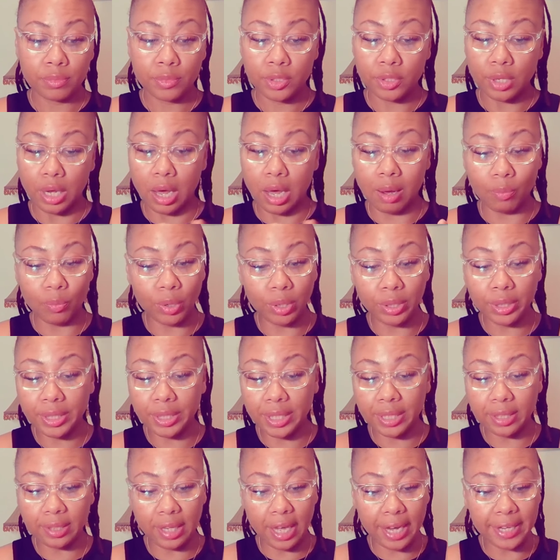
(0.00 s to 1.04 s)
I'm really
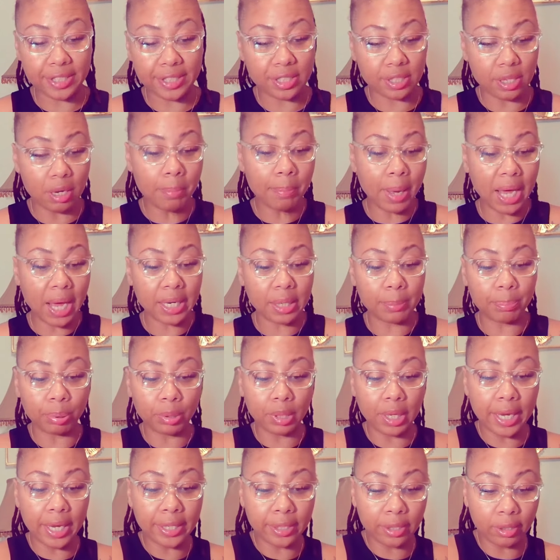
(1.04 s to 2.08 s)
getting like somebody
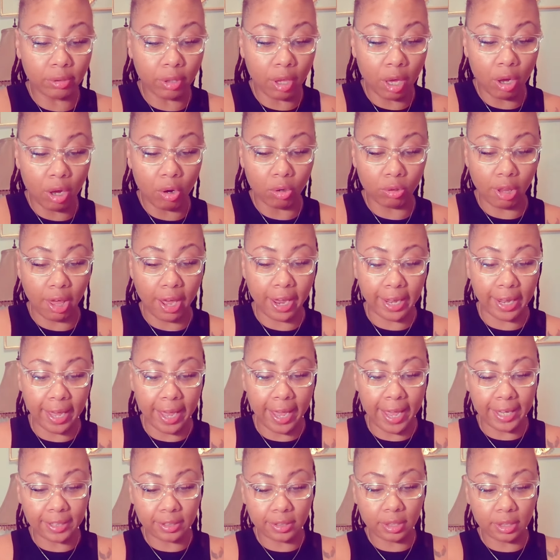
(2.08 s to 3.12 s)
played along, like
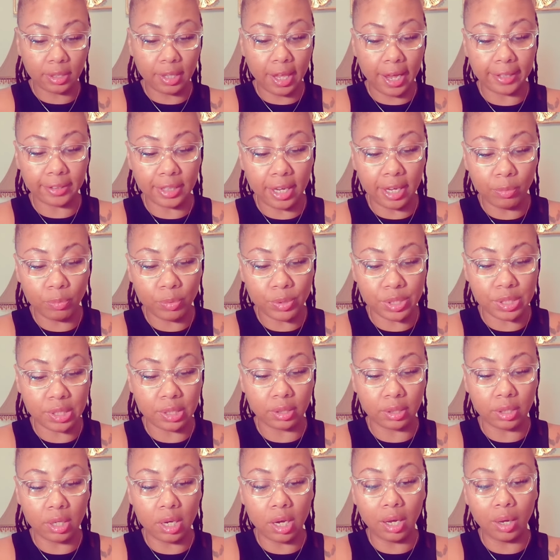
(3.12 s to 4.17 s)
acted like they was
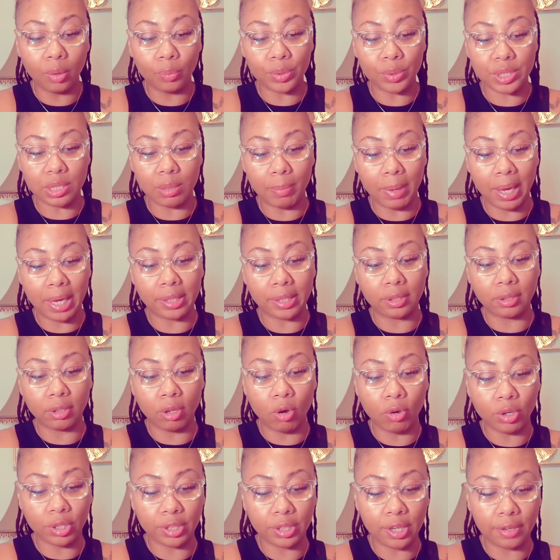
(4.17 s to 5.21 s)
in love with somebody
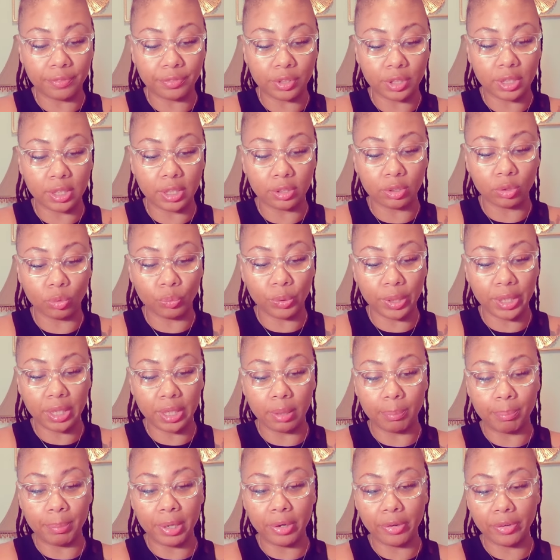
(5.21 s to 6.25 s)
long enough to get the ring
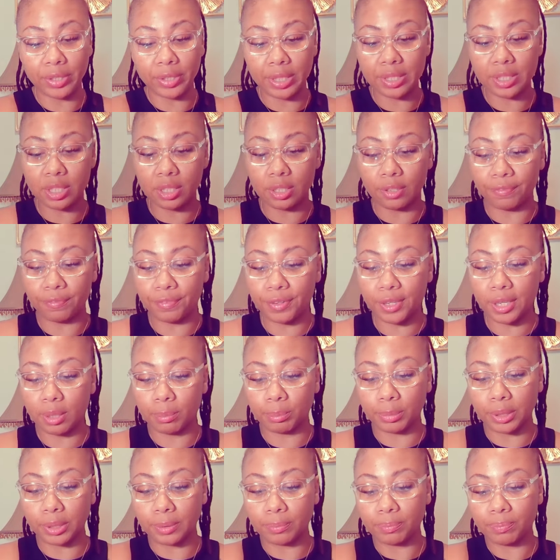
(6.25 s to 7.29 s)
and marry into the
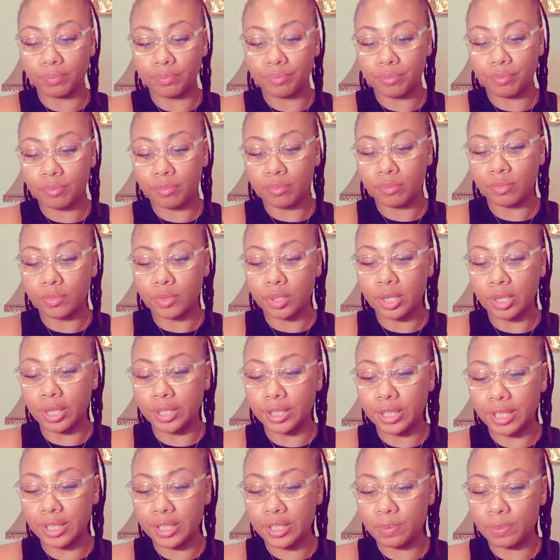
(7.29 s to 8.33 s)
family. And
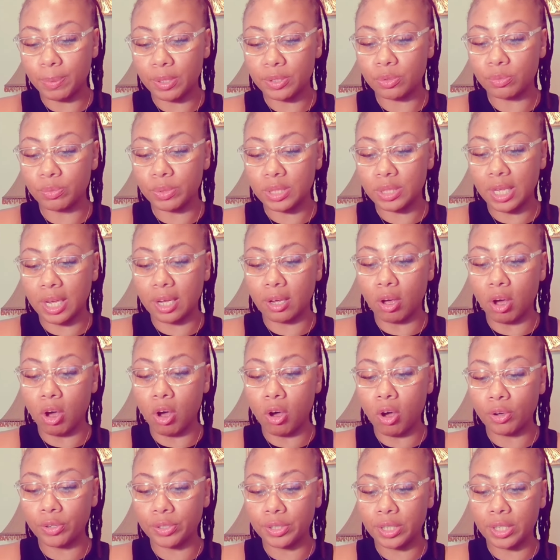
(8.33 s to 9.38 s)
then this person was like,
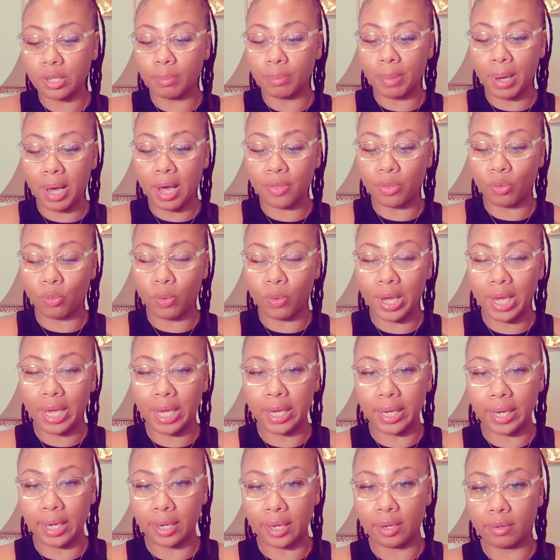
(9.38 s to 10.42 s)
oh yeah, by the
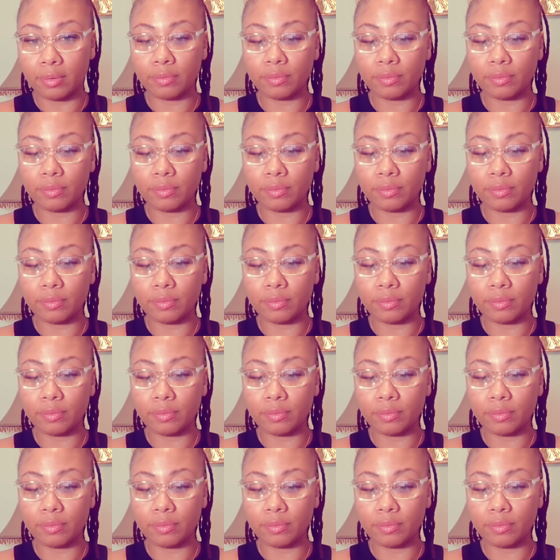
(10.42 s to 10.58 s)
way,